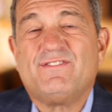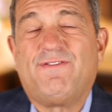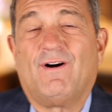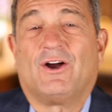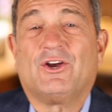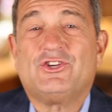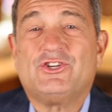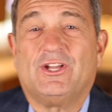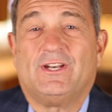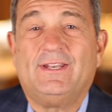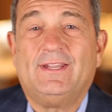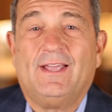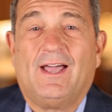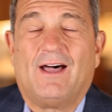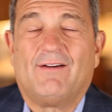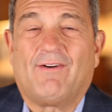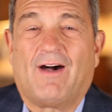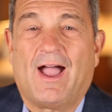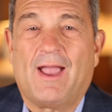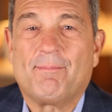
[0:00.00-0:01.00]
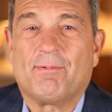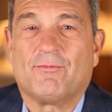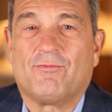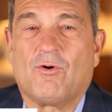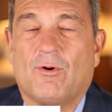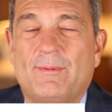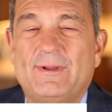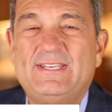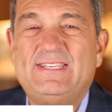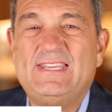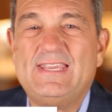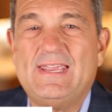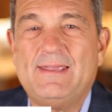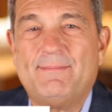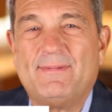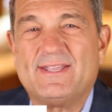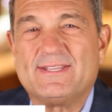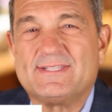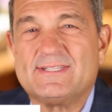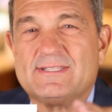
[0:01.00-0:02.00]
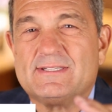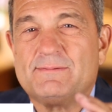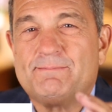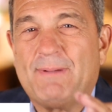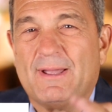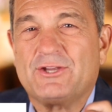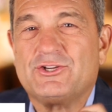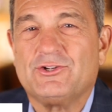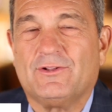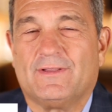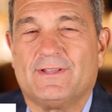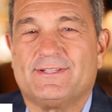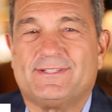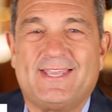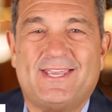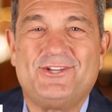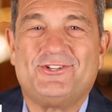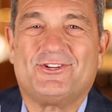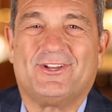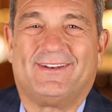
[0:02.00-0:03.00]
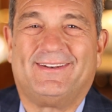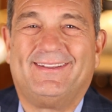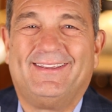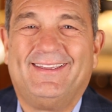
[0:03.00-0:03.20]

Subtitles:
function of a high-performing team is specialization.